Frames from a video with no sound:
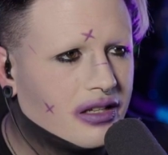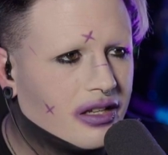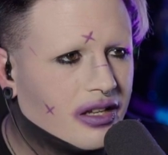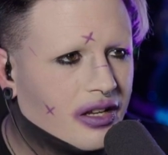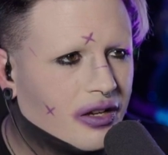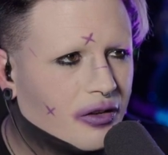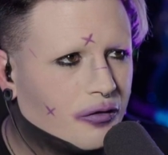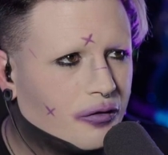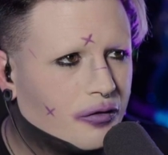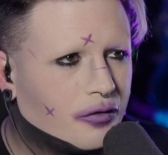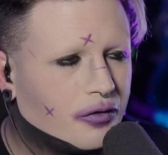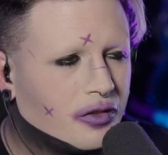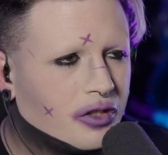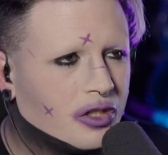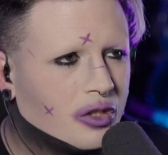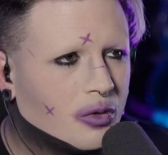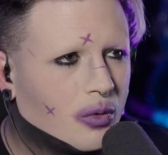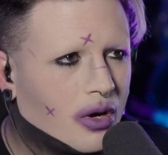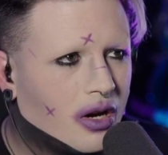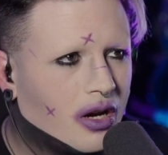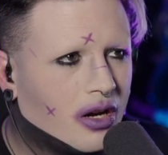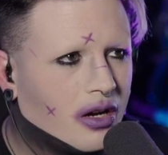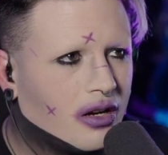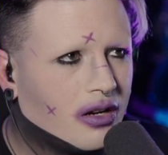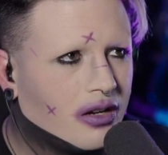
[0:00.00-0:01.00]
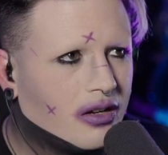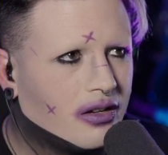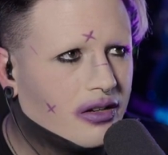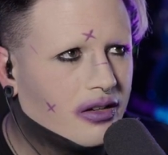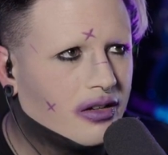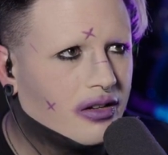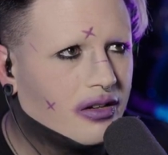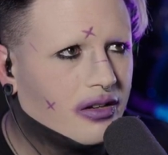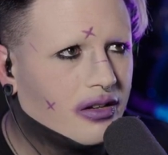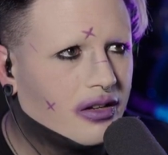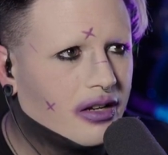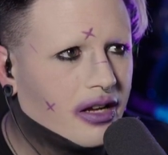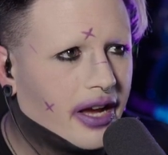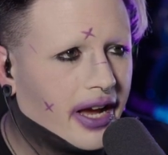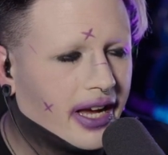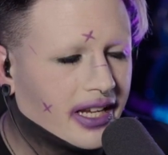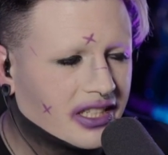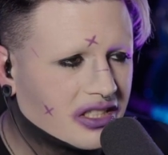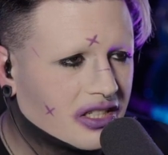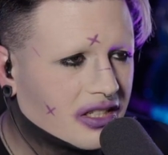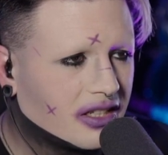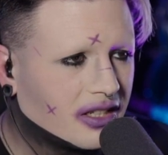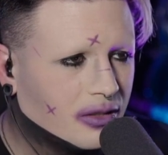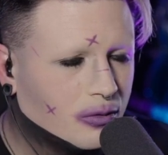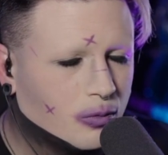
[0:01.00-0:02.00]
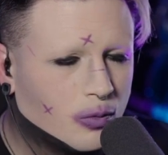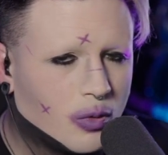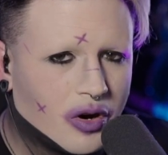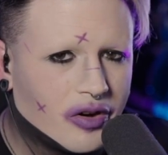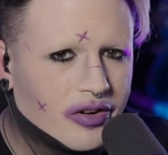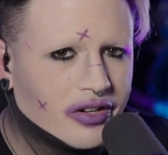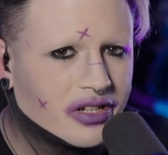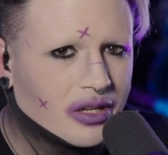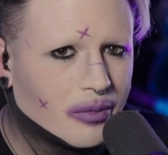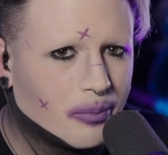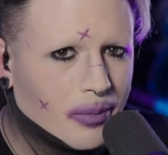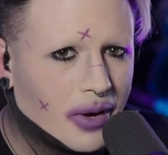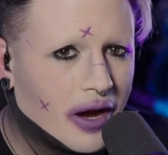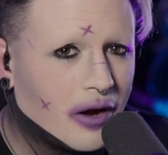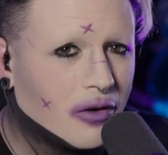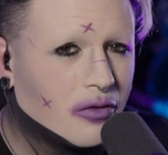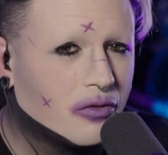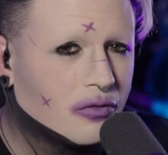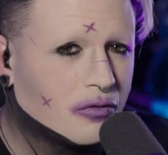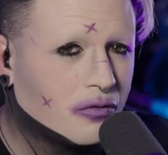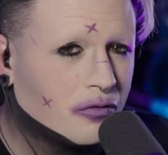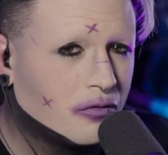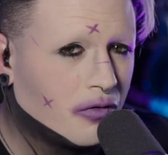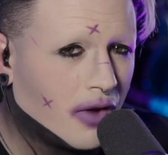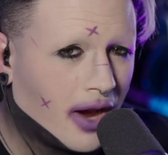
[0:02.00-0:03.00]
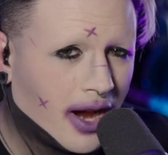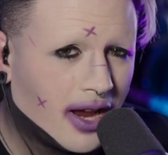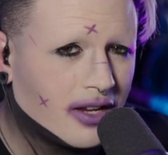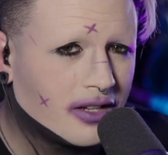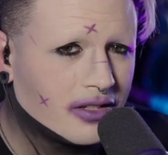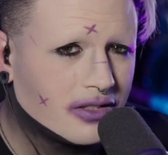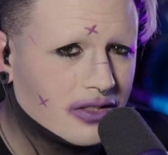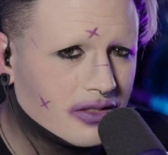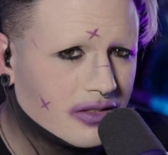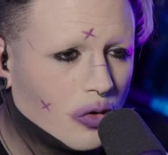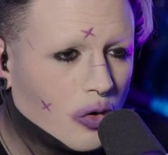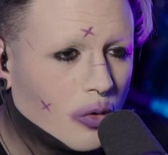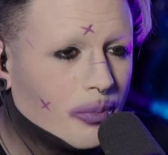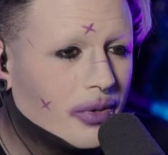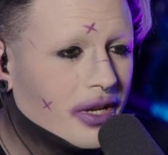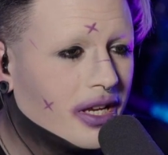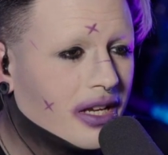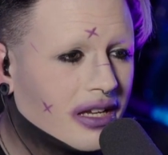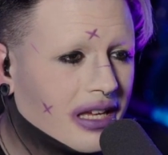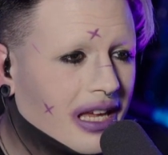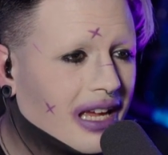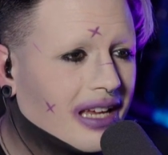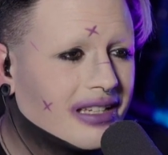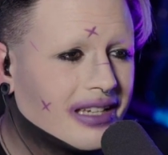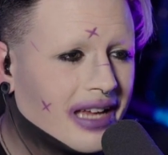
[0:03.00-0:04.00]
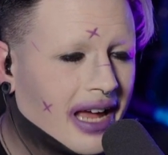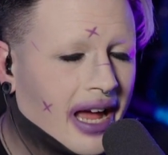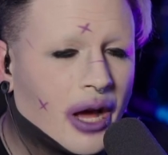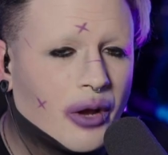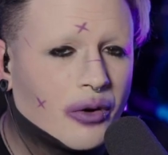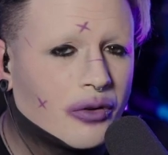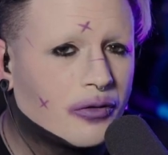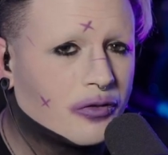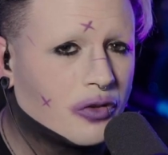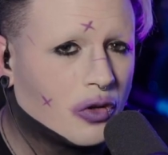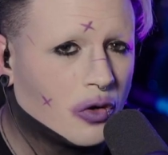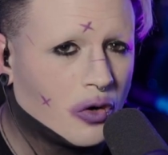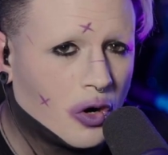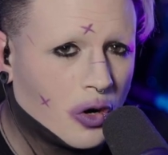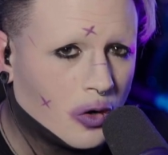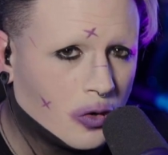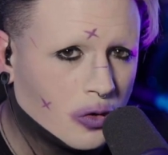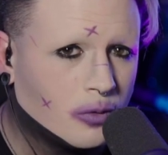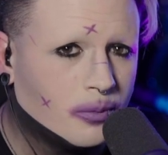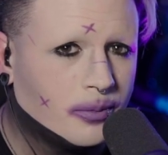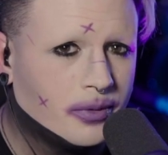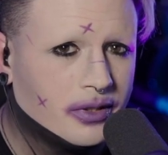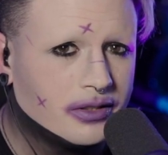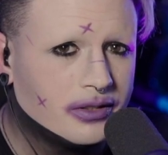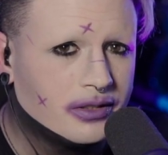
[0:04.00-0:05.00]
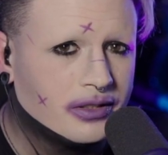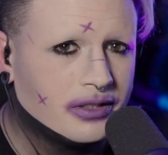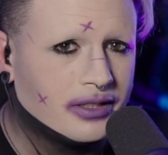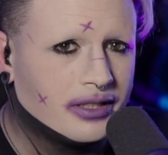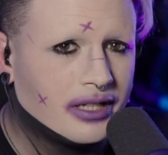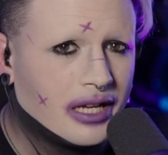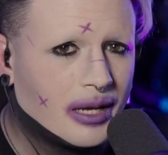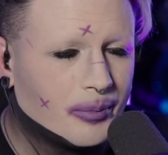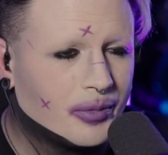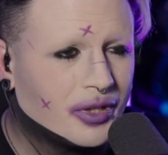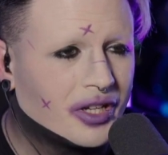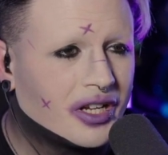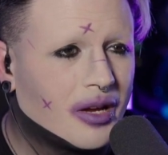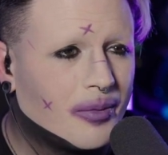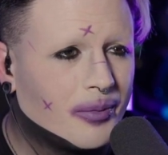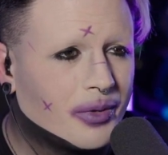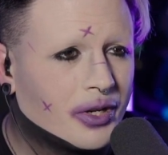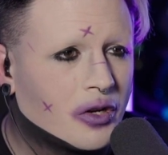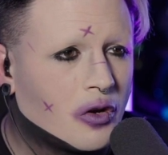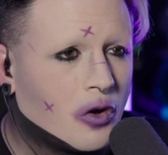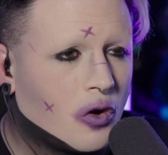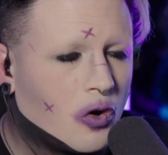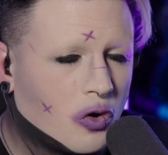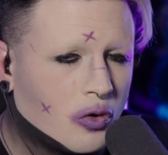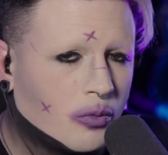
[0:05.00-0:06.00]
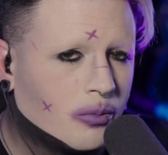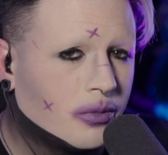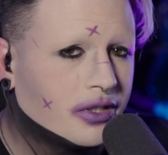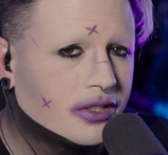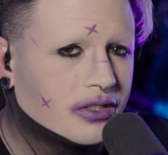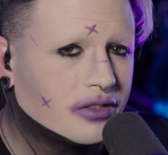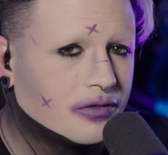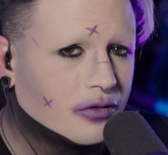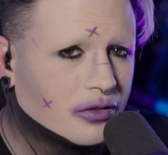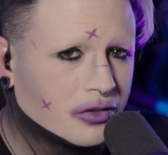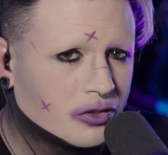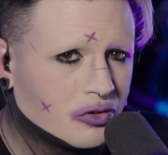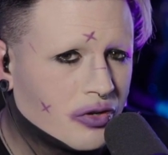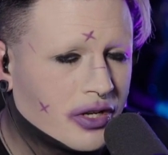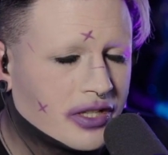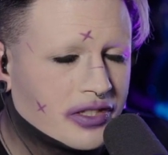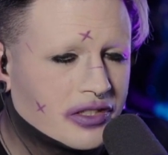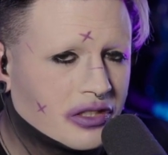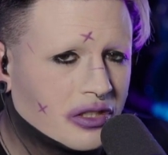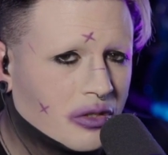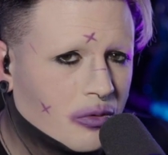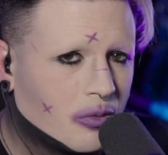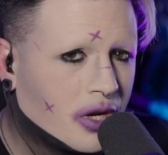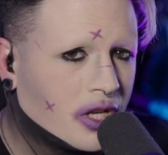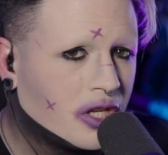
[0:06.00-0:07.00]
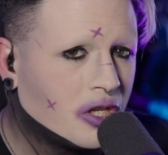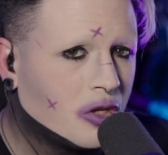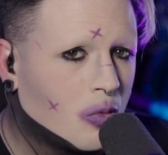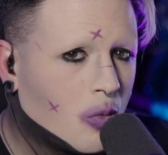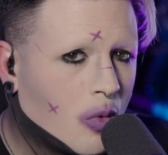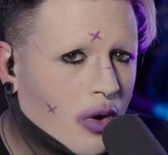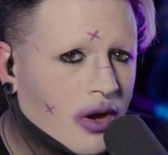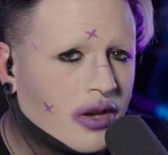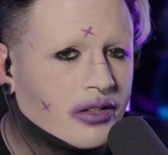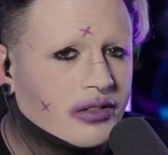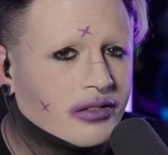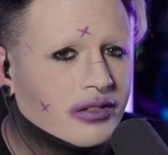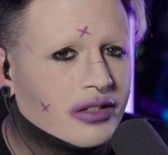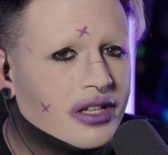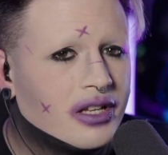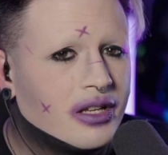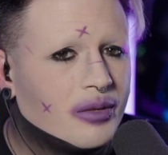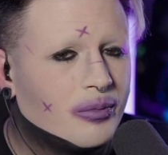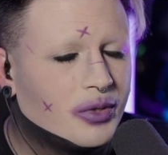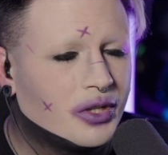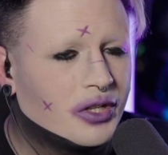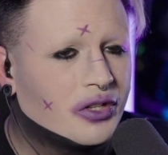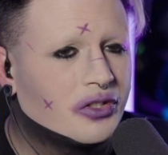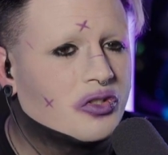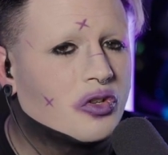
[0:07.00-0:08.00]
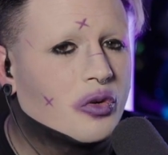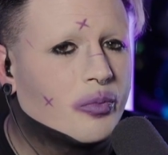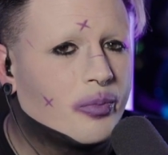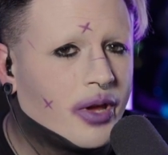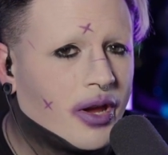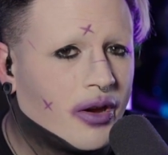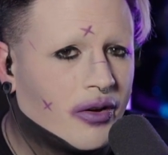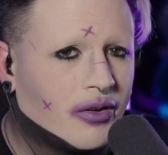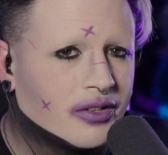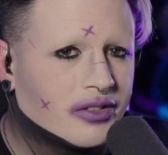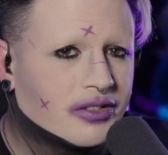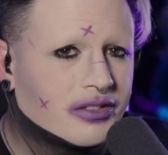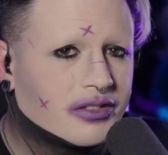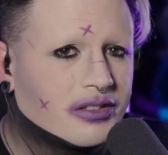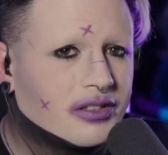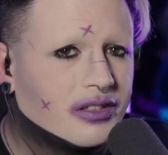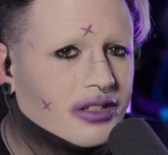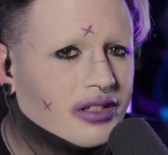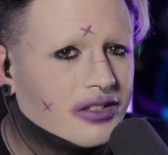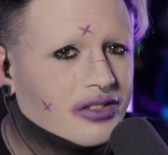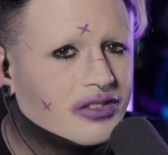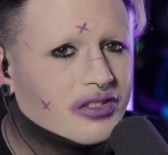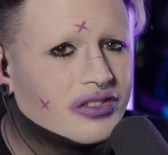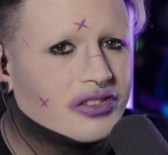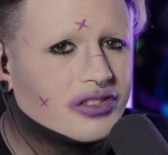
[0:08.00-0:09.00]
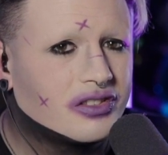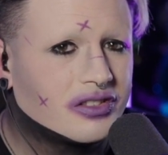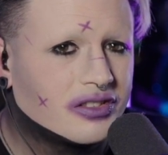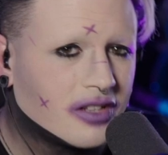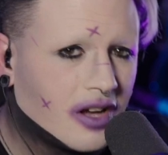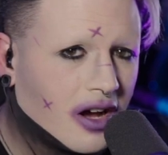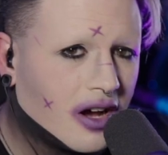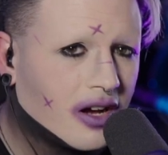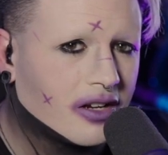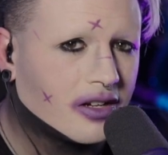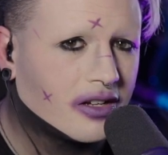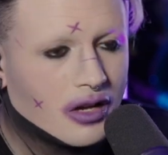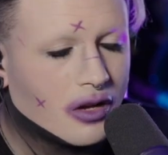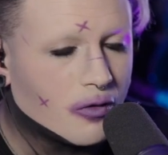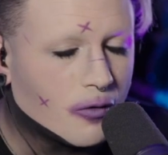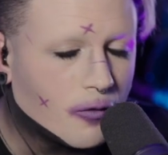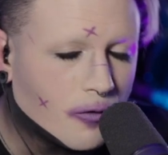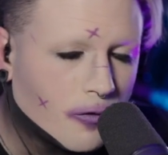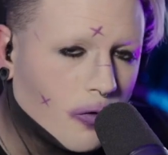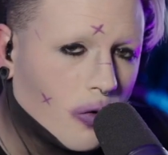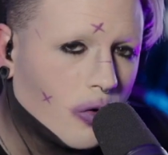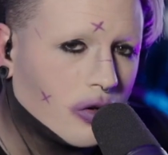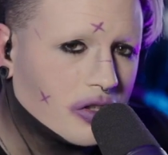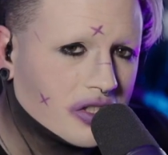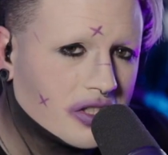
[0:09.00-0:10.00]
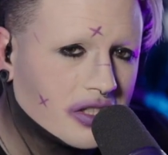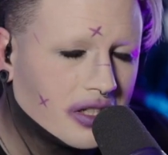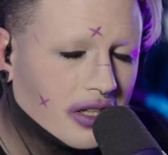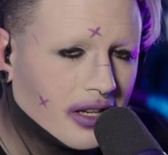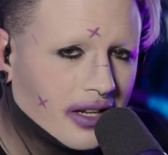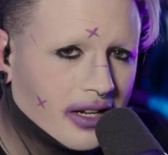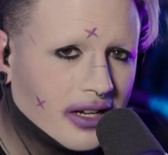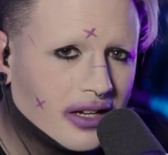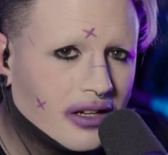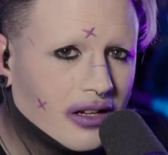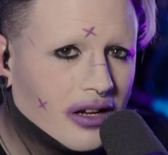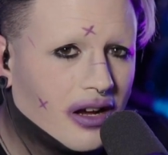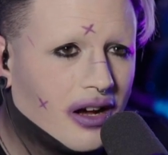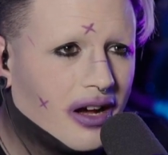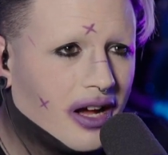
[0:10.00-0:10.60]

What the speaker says: if you are actually worried about violence or being kicked out of your home and becoming homeless for dressing the way you want because your parents suck, unfortunately,